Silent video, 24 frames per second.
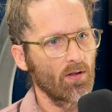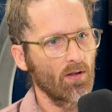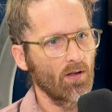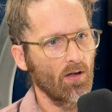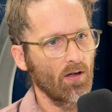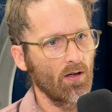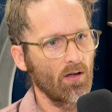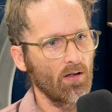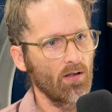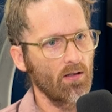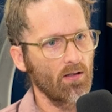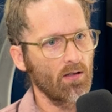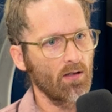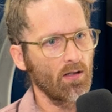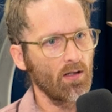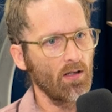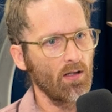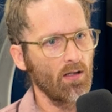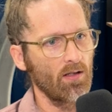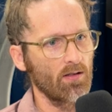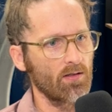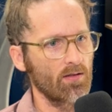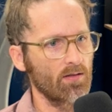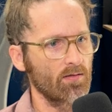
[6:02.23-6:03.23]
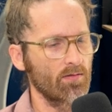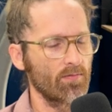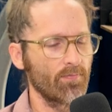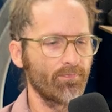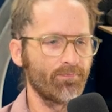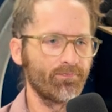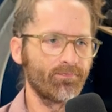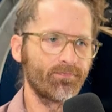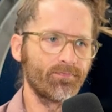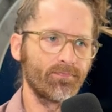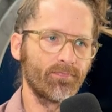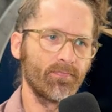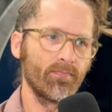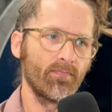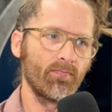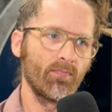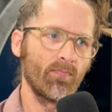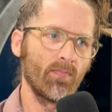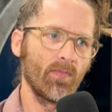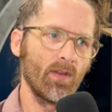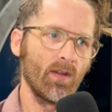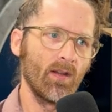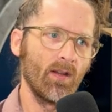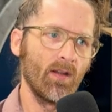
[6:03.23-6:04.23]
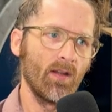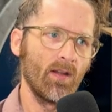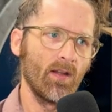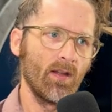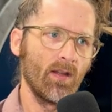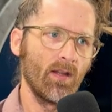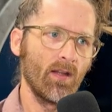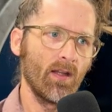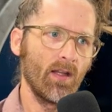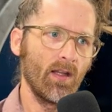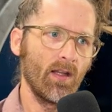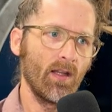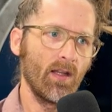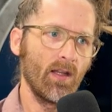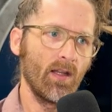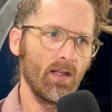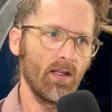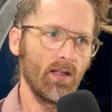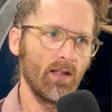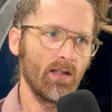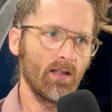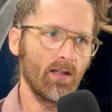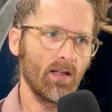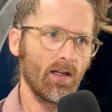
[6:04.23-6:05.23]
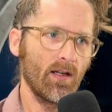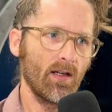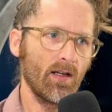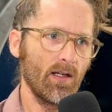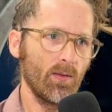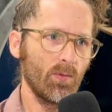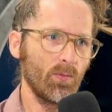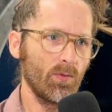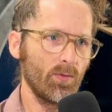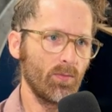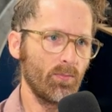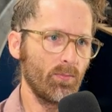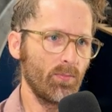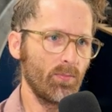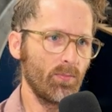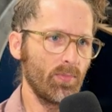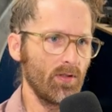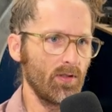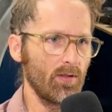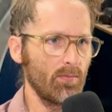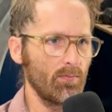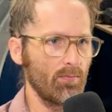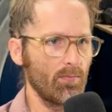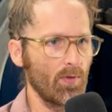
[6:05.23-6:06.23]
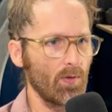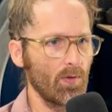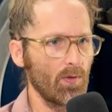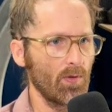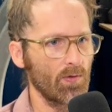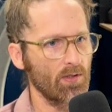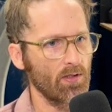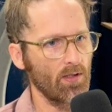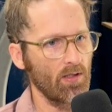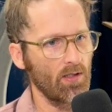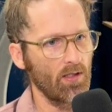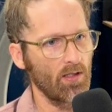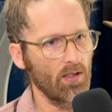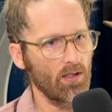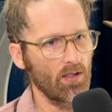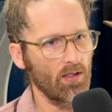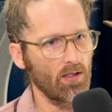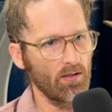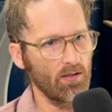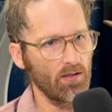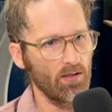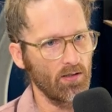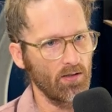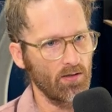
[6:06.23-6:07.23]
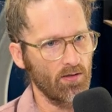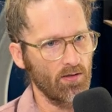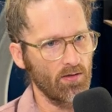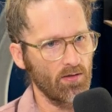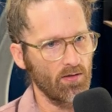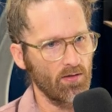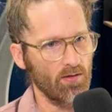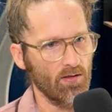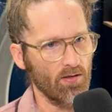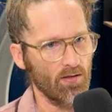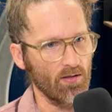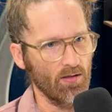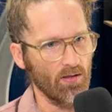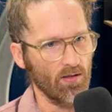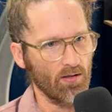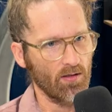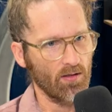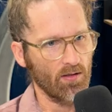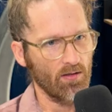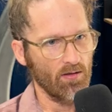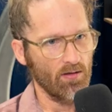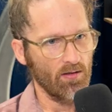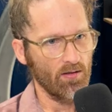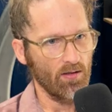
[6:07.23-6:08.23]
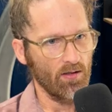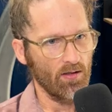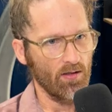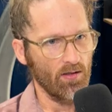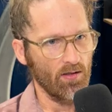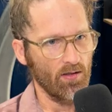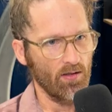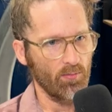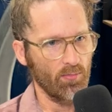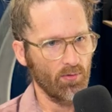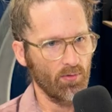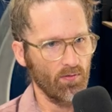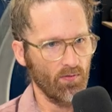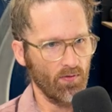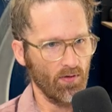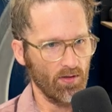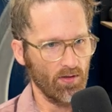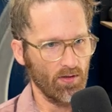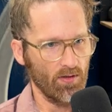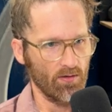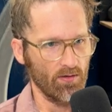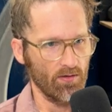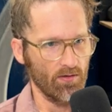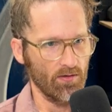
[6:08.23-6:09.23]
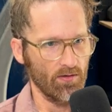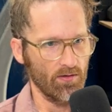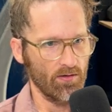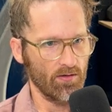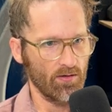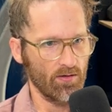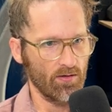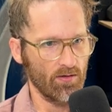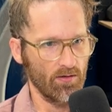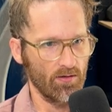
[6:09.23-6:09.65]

aren't us. And I would be most likely to talk to other professors